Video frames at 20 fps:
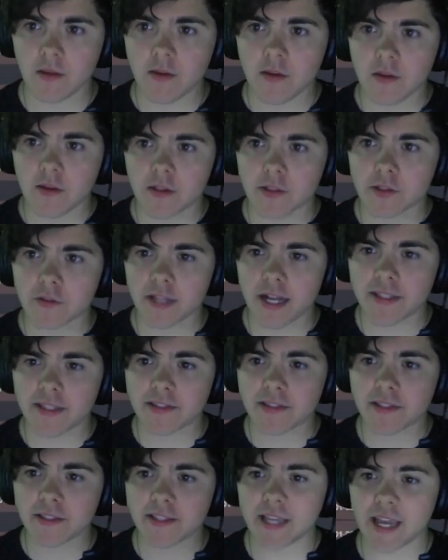So that's
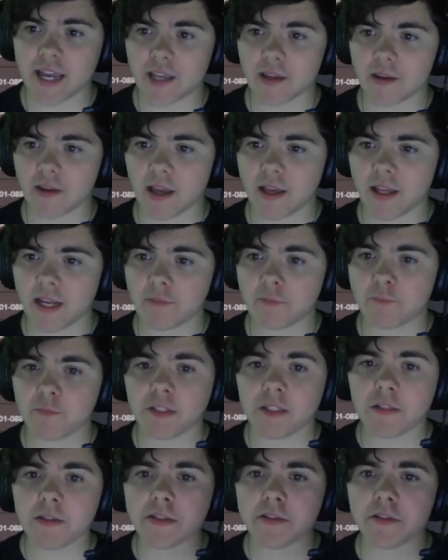the deck, and I
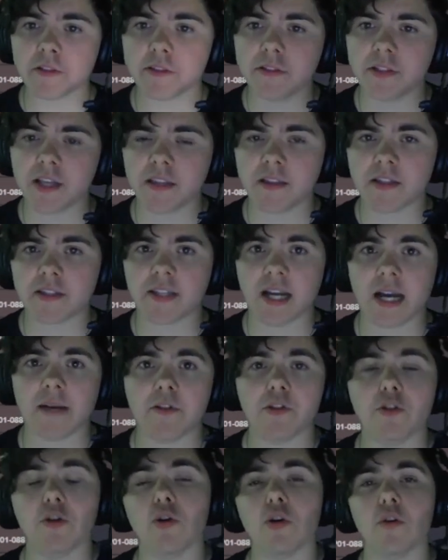really like to take this time to
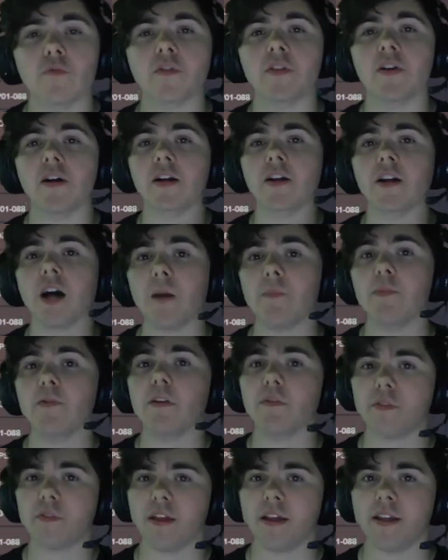go over a couple
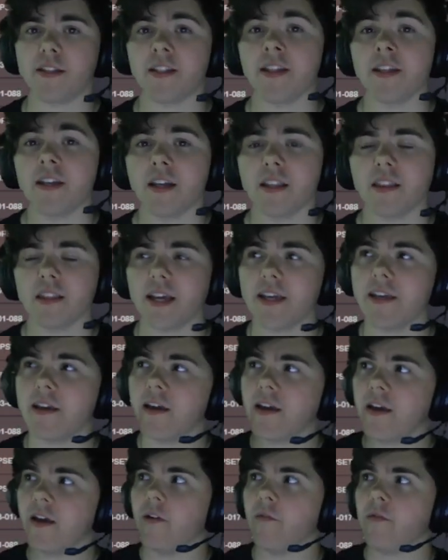of things, like the